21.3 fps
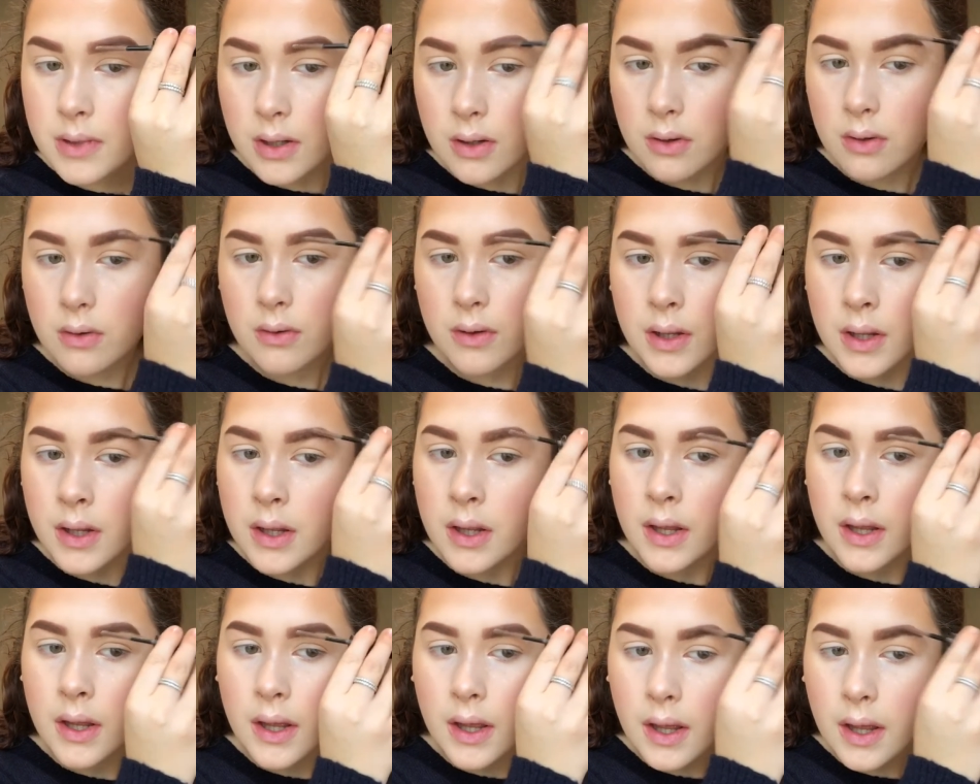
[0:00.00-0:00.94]
coat
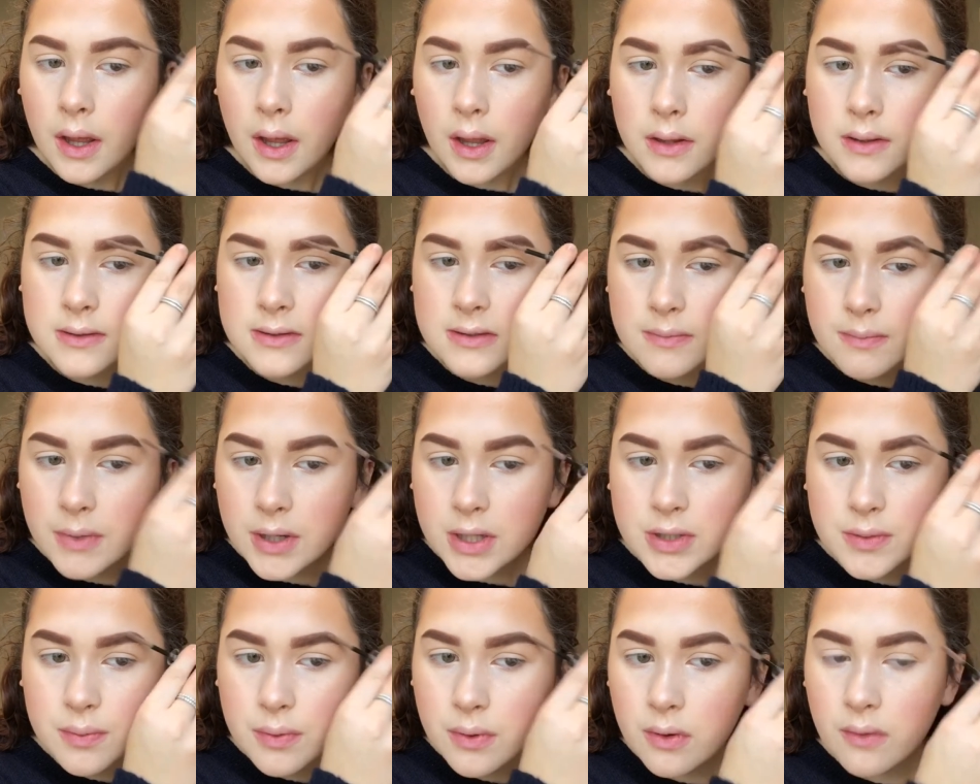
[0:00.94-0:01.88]
and
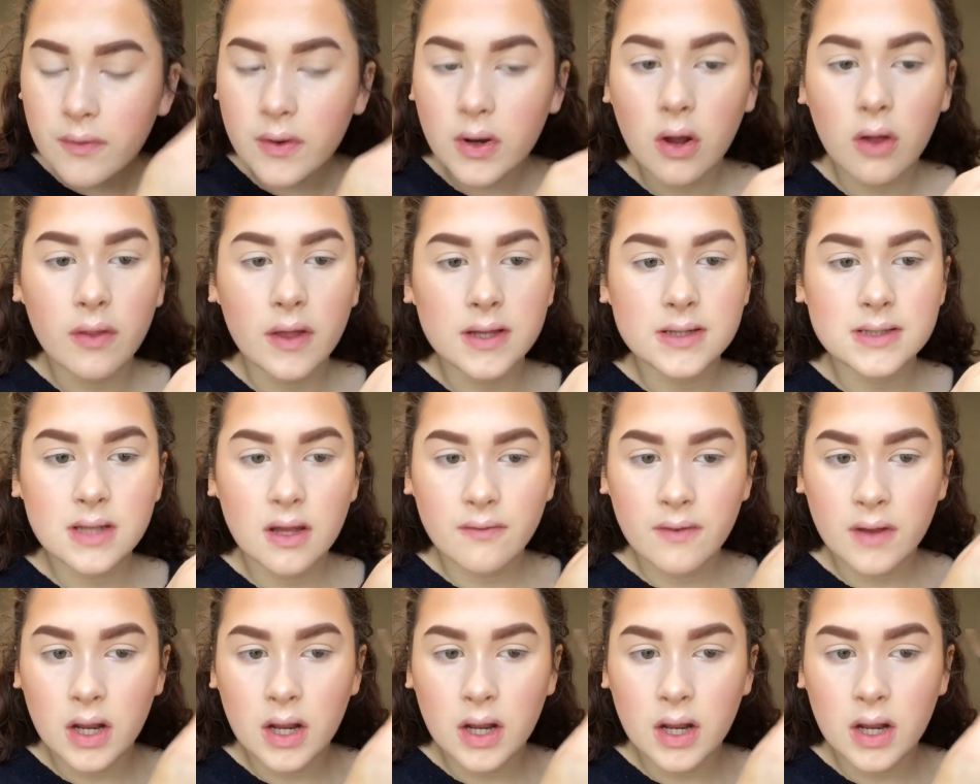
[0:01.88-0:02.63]
smudge proof and all that stuff.